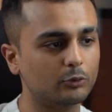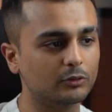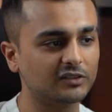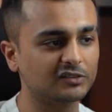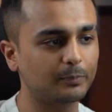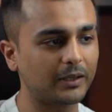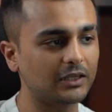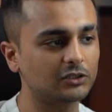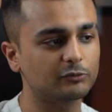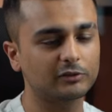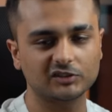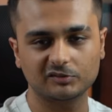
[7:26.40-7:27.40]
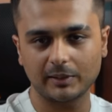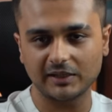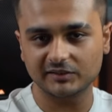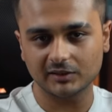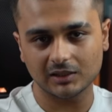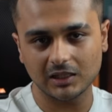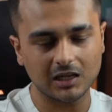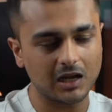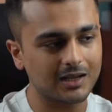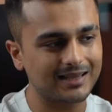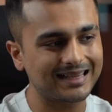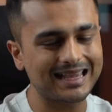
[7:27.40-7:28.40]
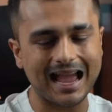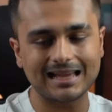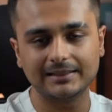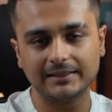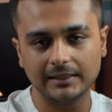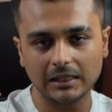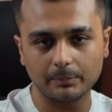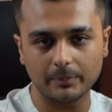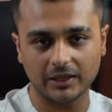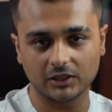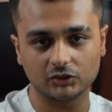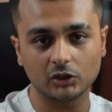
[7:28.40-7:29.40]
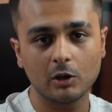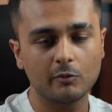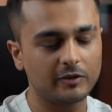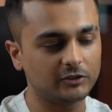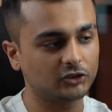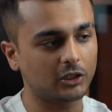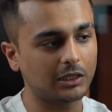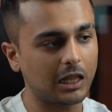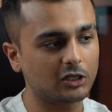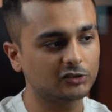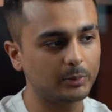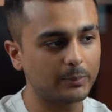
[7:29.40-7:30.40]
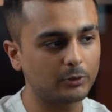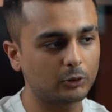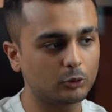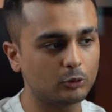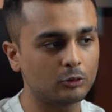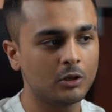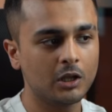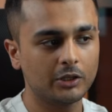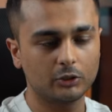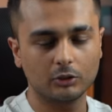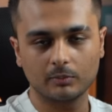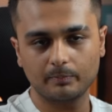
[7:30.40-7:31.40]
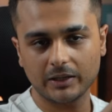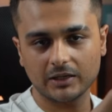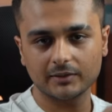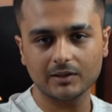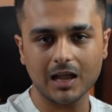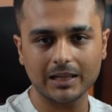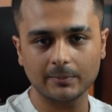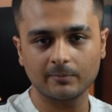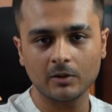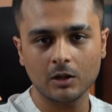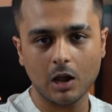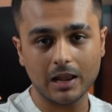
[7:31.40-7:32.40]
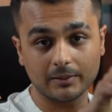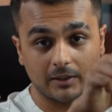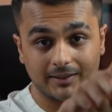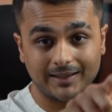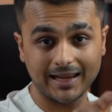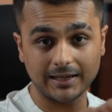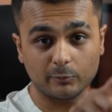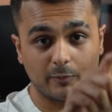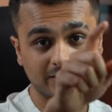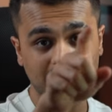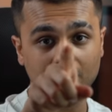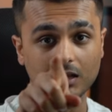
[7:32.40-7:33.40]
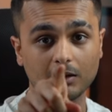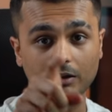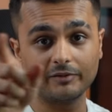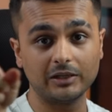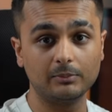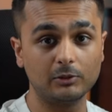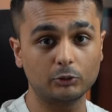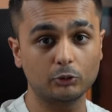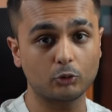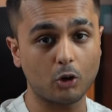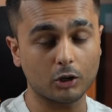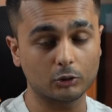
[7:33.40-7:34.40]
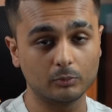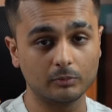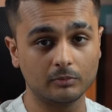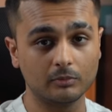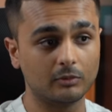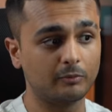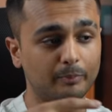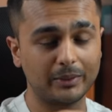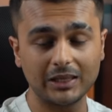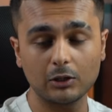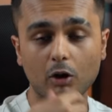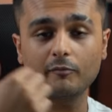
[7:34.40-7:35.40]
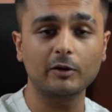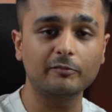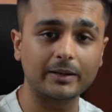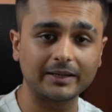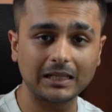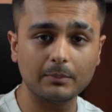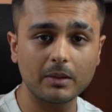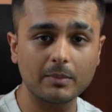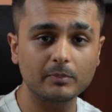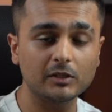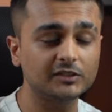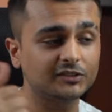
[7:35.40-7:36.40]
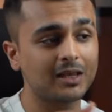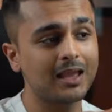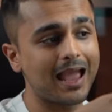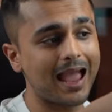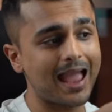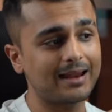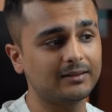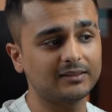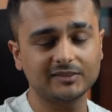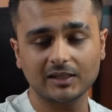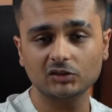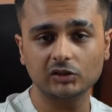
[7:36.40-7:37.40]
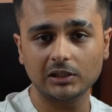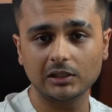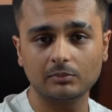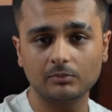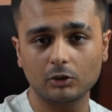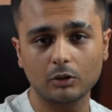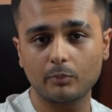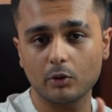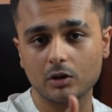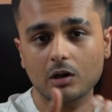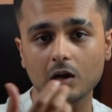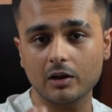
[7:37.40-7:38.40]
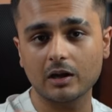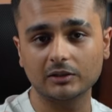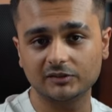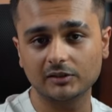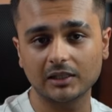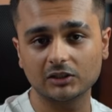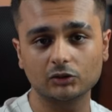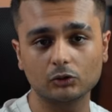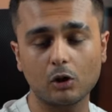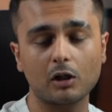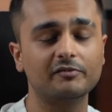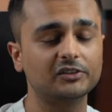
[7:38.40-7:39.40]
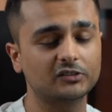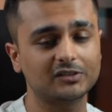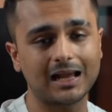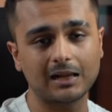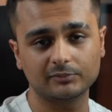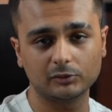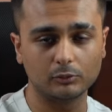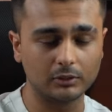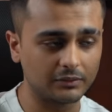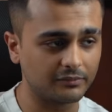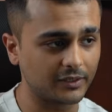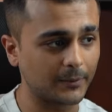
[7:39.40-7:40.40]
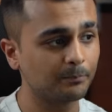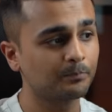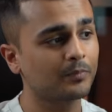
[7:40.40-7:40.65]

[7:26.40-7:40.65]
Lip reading: to this page, which is basically a calendly page, which allows people to pick a time and a date when they are available to talk to me or one of my team members, and essentially book a consultation call, which is absolutely free.